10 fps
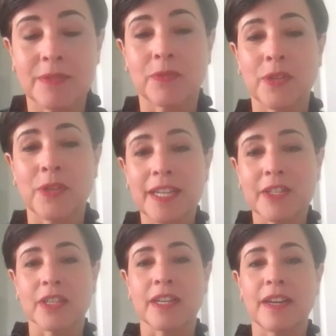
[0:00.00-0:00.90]
for
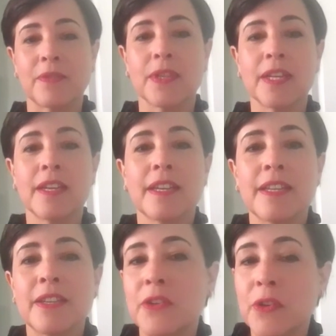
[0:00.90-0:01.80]
election. I
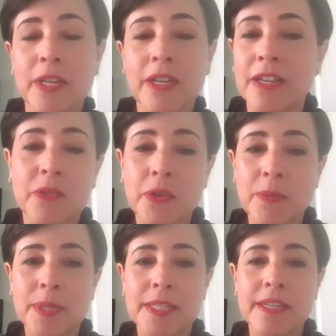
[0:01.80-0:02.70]
grew
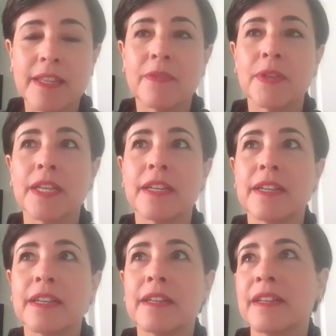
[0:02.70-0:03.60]
up in South
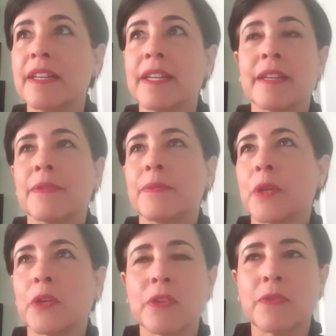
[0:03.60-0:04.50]
Africa,
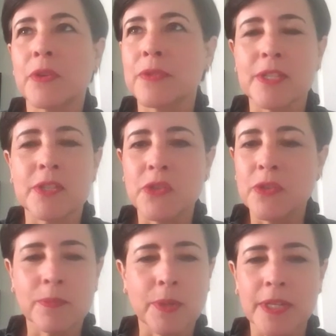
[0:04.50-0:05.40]
got involved in
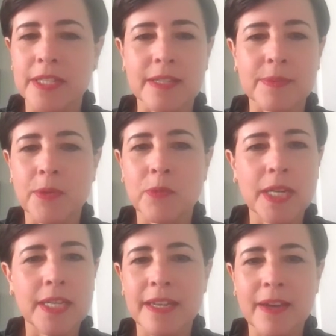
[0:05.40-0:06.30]
student politics, but
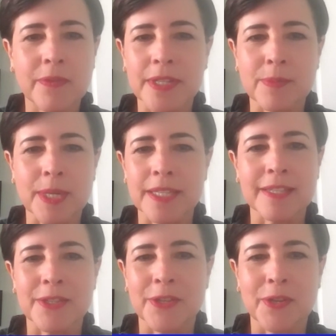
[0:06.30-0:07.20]
really never
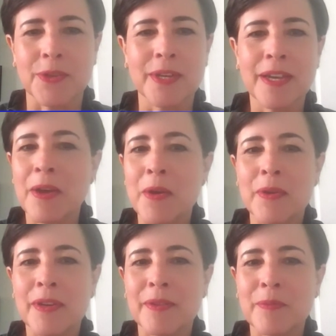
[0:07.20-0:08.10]
expected to
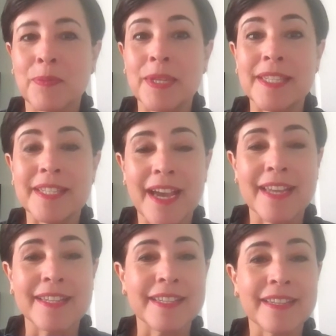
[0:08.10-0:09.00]
be
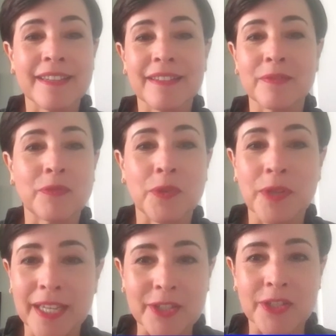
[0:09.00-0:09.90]
standing for
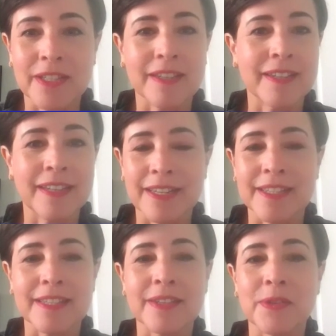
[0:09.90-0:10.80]
election in
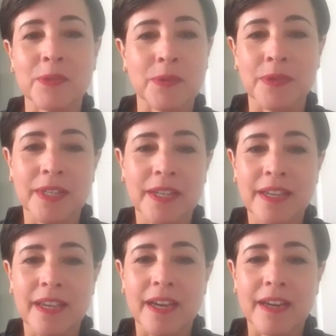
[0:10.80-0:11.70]
London or
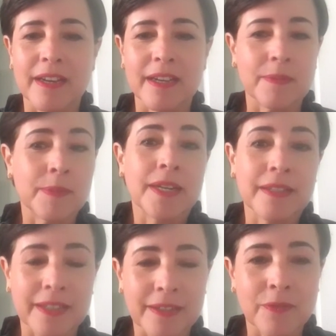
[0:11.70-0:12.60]
in my
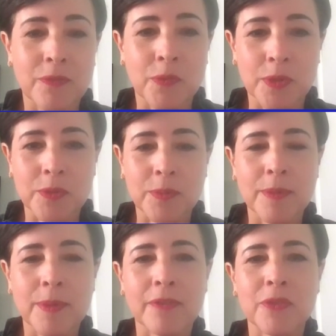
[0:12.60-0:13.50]
kind of what would
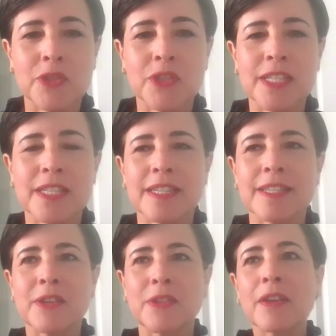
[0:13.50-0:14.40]
be my future city.
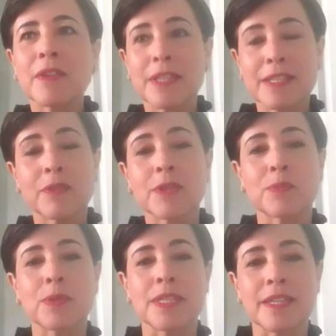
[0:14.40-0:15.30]
So that this feels
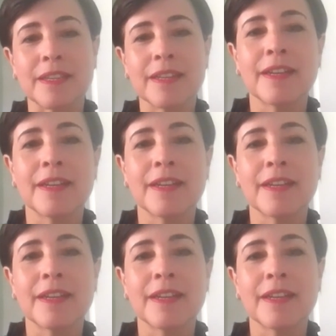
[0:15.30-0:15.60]
pretty